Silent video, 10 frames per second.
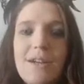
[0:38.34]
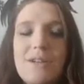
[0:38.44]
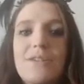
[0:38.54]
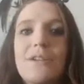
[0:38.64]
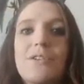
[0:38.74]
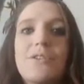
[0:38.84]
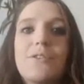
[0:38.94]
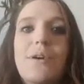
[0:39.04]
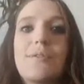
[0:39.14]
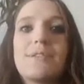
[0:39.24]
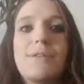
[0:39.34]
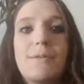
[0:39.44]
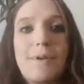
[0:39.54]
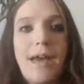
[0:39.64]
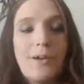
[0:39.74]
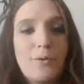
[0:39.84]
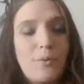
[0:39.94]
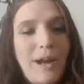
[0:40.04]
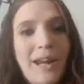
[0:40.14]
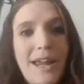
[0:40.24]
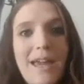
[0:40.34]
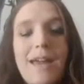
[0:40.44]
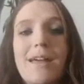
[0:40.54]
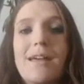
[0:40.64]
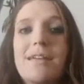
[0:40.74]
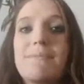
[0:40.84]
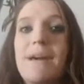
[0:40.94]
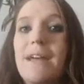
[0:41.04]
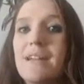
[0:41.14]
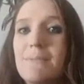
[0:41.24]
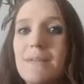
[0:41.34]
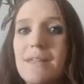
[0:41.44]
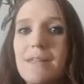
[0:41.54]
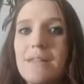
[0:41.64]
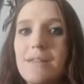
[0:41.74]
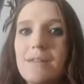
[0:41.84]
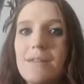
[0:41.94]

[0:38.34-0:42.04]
So I was at home waiting, and my husband